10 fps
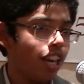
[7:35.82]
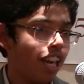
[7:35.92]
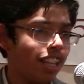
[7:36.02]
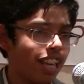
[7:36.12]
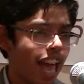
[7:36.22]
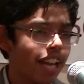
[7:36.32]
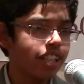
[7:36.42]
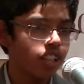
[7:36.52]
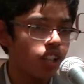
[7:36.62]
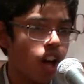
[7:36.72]
In the end
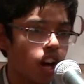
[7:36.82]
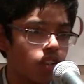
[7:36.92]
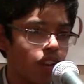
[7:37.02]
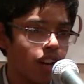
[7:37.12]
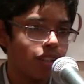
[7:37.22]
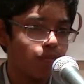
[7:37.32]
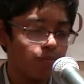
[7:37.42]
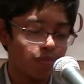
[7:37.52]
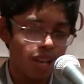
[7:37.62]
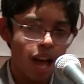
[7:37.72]
of the long
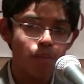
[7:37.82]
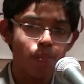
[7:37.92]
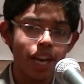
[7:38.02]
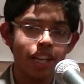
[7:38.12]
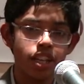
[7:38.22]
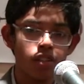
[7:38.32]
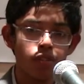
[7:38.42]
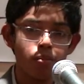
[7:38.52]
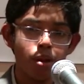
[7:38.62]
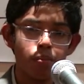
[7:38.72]
run, I'm betting you'll
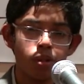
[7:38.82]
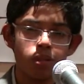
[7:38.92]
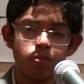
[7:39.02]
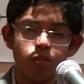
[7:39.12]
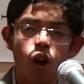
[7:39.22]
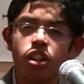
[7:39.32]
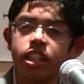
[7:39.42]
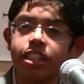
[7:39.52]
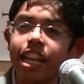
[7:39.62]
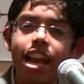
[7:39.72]
remember all
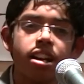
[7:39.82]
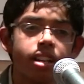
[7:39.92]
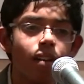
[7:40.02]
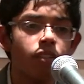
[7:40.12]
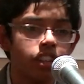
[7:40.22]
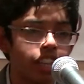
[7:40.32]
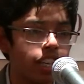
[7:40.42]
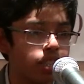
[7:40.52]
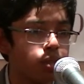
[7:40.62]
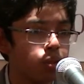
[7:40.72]
the daredevil
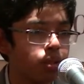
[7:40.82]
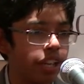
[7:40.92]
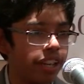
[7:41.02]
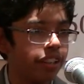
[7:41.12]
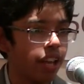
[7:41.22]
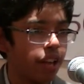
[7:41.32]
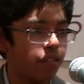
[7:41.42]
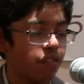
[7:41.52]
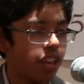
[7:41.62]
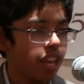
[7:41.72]
things you did in
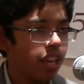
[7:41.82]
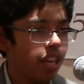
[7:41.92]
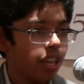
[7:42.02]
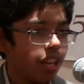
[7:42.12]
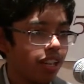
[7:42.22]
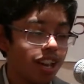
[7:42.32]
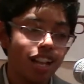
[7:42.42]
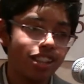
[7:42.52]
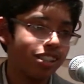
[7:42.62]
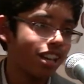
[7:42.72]
life, and
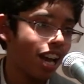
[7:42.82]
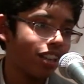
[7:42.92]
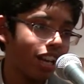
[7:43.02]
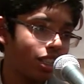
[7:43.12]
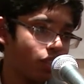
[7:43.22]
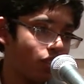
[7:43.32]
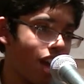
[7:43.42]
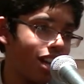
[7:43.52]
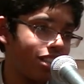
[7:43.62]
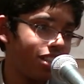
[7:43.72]
not the sideline
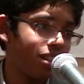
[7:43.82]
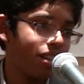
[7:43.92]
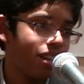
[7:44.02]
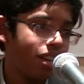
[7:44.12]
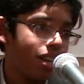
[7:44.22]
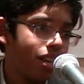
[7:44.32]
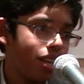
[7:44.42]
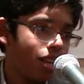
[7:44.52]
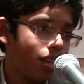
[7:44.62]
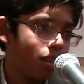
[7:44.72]
strategy.
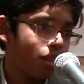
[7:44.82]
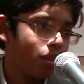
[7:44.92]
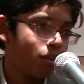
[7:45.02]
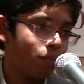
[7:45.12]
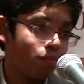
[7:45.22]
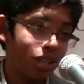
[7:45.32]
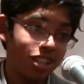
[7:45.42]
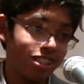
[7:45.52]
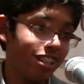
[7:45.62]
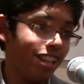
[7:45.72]

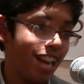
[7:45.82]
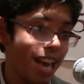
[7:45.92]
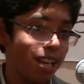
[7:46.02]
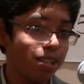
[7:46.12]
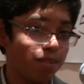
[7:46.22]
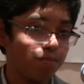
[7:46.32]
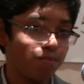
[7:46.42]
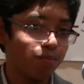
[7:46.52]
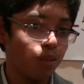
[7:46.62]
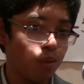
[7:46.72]
Because in the end,
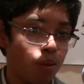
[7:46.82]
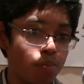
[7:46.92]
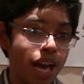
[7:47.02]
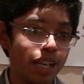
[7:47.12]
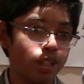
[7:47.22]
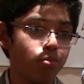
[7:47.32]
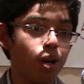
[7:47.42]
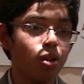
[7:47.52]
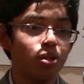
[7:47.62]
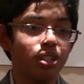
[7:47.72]
what matters
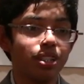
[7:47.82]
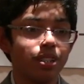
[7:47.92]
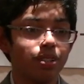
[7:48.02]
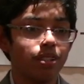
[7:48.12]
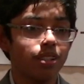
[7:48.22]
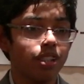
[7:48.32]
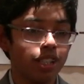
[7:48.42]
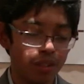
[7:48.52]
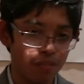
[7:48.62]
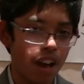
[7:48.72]
most
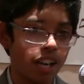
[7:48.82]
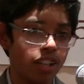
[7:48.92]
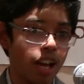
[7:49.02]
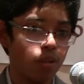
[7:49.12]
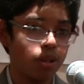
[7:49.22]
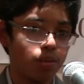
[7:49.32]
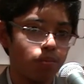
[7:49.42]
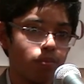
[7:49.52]
is the final outcome.